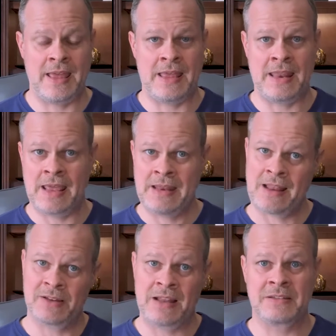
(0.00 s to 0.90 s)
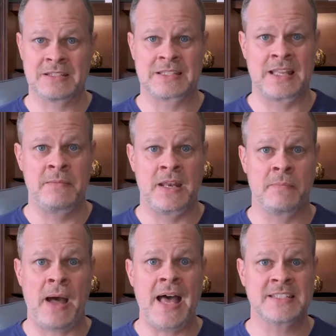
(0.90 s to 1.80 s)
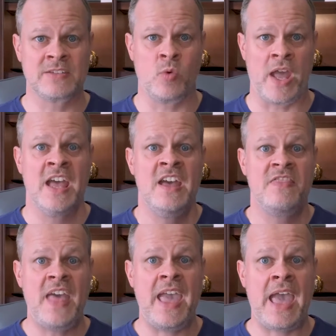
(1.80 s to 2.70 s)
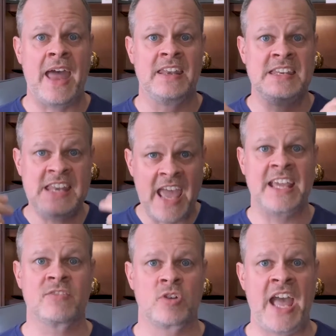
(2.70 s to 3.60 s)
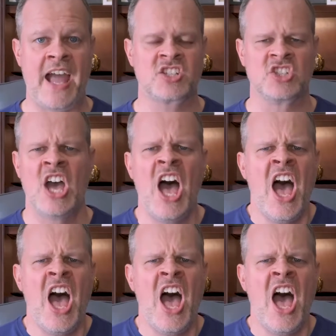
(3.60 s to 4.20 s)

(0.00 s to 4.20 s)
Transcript: And I don't necessarily mean in the positive way. They had negative reactions.